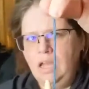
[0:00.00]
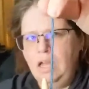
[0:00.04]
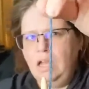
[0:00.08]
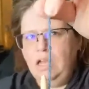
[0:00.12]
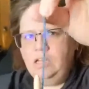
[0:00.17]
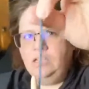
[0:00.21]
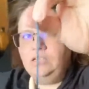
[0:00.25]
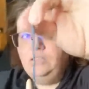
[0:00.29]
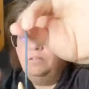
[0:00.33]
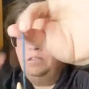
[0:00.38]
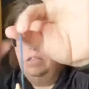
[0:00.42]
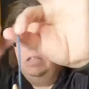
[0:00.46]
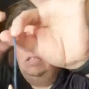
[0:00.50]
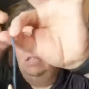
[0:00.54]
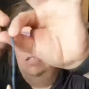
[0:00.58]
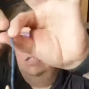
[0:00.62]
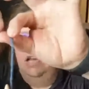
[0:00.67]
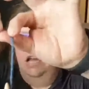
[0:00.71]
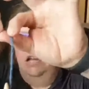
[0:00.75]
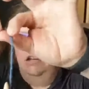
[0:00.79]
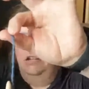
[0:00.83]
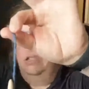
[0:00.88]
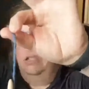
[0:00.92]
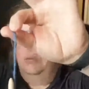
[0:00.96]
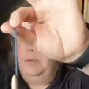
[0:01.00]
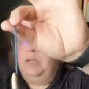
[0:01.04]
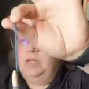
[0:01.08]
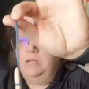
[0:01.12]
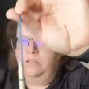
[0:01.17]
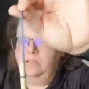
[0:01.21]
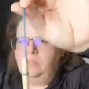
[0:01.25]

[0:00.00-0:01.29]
So this is how your spindle is going to